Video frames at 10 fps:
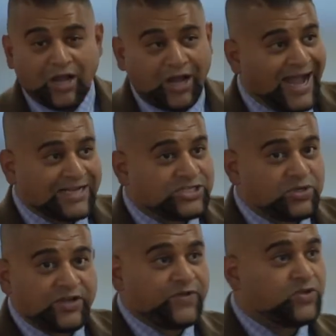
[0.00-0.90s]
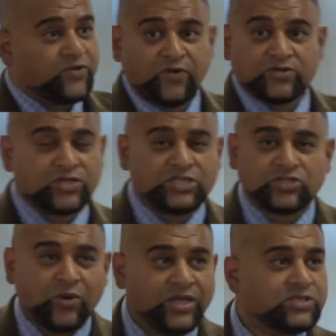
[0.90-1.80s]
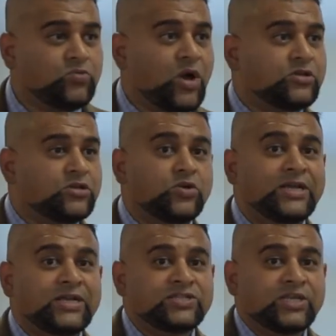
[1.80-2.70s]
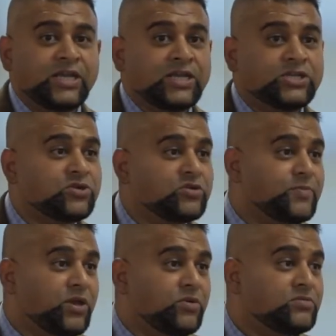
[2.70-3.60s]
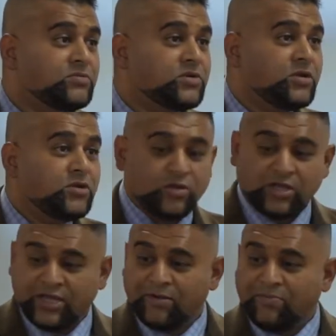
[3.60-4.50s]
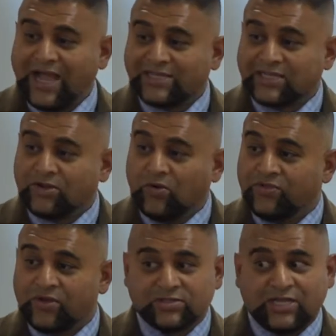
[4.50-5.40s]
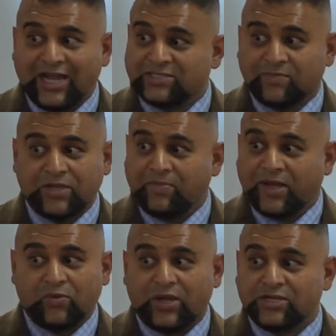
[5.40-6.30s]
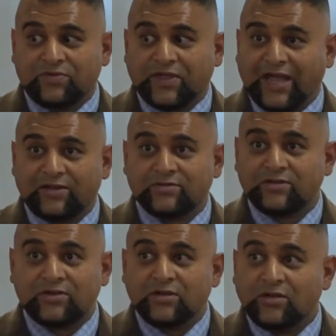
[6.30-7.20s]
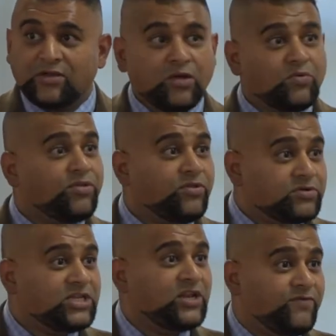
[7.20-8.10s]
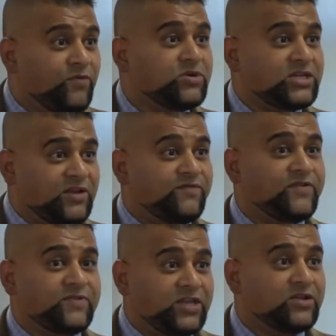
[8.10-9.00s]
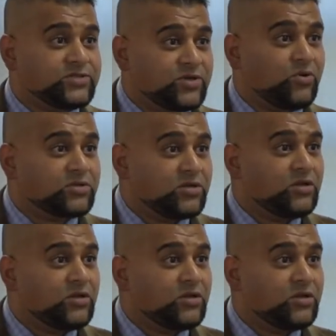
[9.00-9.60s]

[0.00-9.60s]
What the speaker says: at 2 different universities, Queen's and Waterloo, sitting in a church pew, looking at a basket going, there's got to be a better way to do that. They were 13 and 14 and 15 years old.